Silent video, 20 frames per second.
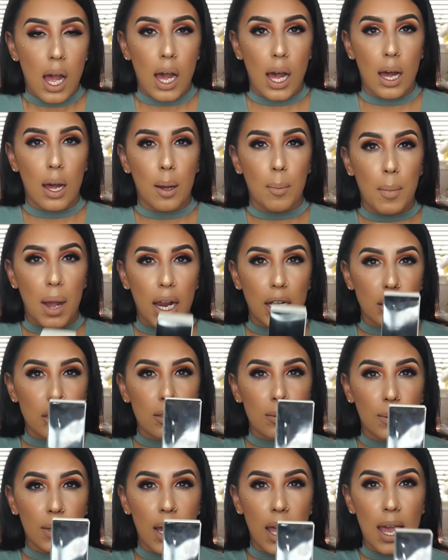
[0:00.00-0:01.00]
um, I
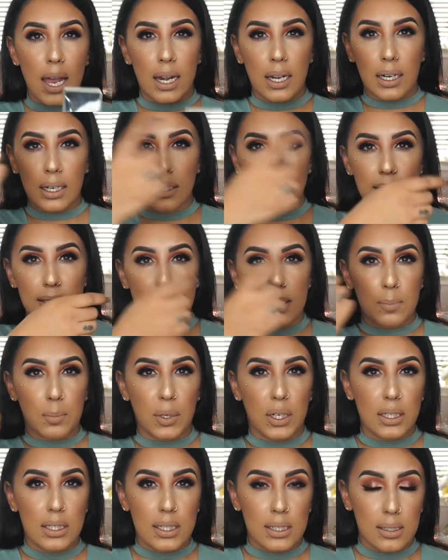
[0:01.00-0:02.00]
just went ahead and I
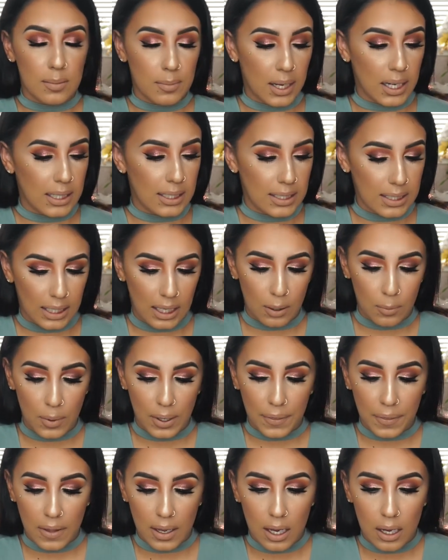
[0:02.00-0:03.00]
spritzed my skin
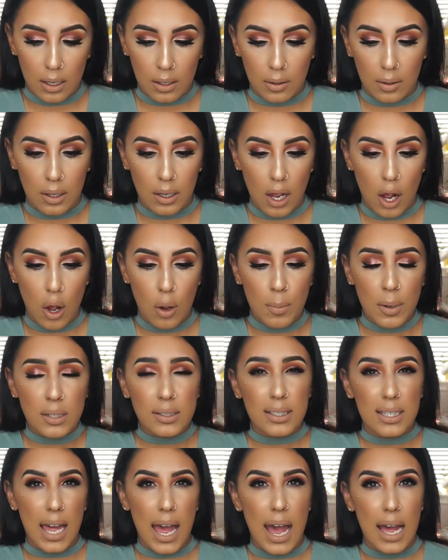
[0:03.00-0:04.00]
with it
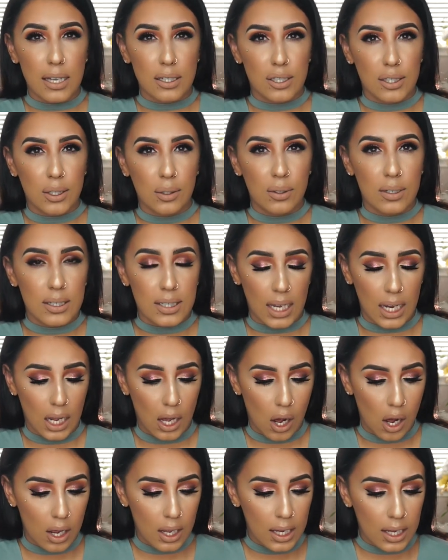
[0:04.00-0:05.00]
almost as soon as I
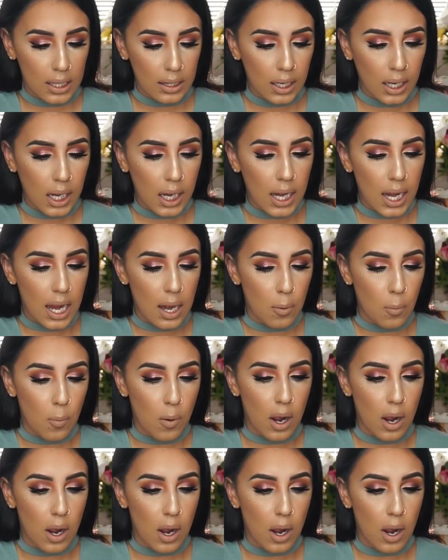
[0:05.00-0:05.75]
got in there and